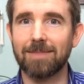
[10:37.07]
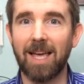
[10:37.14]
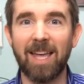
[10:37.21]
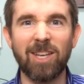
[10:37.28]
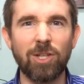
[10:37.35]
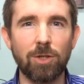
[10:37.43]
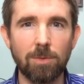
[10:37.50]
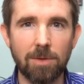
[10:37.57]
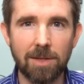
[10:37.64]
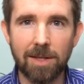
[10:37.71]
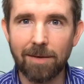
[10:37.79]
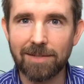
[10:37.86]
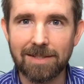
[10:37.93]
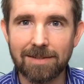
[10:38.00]
And you
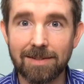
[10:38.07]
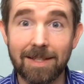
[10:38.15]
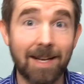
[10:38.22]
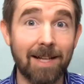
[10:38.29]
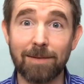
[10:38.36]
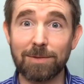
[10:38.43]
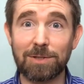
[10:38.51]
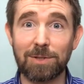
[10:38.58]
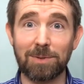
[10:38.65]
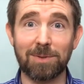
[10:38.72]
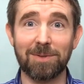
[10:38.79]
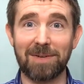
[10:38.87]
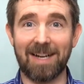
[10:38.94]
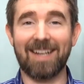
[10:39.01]
love it. And I love it
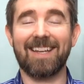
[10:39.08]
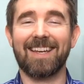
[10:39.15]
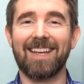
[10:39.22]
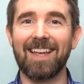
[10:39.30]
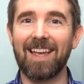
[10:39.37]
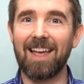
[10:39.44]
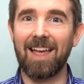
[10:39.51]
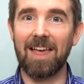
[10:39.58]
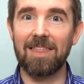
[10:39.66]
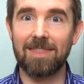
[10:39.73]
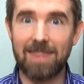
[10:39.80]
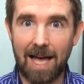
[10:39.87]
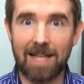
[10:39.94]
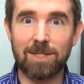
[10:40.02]
too, right?
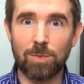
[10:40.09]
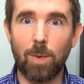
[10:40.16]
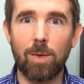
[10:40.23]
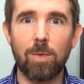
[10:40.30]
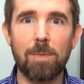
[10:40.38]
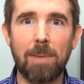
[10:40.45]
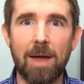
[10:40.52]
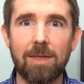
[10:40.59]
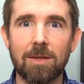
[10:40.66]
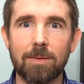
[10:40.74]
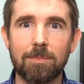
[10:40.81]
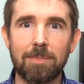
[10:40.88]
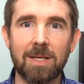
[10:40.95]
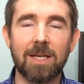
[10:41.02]
That's why we pay
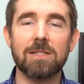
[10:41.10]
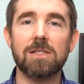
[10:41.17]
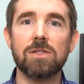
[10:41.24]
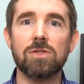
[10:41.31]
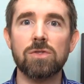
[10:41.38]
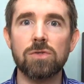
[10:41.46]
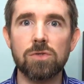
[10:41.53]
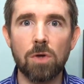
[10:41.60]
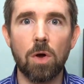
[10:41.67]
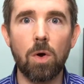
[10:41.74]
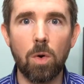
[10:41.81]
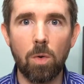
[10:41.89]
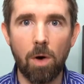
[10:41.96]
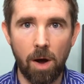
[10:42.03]
them, because it's
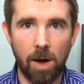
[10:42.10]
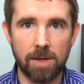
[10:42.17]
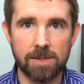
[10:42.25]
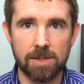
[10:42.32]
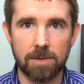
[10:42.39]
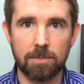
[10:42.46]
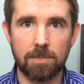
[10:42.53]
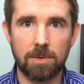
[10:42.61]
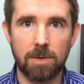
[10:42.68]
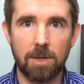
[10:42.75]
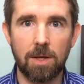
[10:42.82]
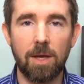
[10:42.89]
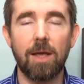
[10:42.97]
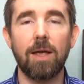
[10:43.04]
so awesome.
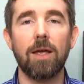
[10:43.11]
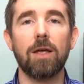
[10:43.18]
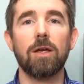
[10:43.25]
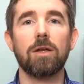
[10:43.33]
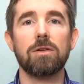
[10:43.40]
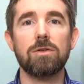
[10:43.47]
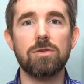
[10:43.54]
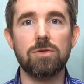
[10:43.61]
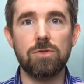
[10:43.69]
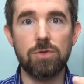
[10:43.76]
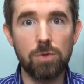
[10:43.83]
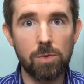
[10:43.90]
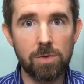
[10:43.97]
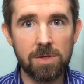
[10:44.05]

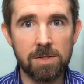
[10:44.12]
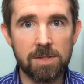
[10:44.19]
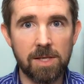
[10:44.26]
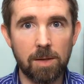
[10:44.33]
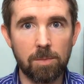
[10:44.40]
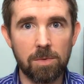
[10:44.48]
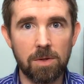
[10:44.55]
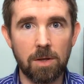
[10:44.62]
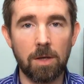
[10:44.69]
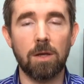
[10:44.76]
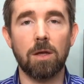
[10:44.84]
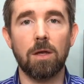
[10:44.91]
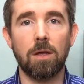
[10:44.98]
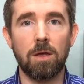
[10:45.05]
Do the same
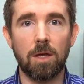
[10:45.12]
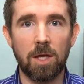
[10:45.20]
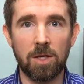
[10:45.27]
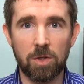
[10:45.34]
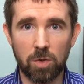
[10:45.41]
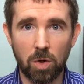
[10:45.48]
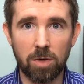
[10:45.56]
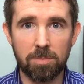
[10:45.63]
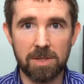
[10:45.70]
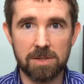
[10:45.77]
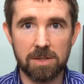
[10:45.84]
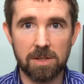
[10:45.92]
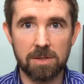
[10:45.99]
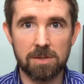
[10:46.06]
thing in your
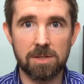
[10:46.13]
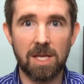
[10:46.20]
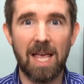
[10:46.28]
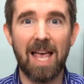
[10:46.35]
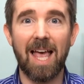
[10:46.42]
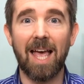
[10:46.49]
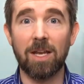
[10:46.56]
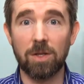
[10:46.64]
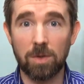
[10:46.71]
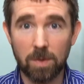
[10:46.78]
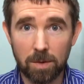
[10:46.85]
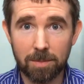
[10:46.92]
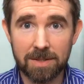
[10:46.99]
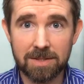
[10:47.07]
business and
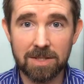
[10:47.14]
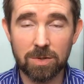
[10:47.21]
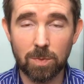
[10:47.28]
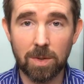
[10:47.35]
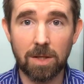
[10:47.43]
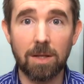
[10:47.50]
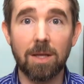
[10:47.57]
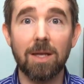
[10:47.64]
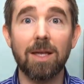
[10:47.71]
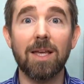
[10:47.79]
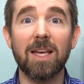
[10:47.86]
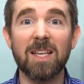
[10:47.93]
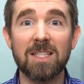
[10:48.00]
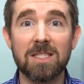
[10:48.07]
your business will
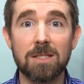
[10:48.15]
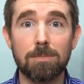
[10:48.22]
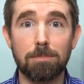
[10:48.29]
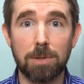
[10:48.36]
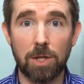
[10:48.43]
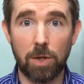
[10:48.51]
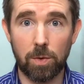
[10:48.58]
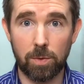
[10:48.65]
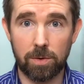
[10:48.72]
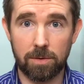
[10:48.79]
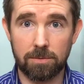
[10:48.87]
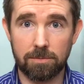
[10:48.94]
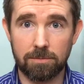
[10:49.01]
explode.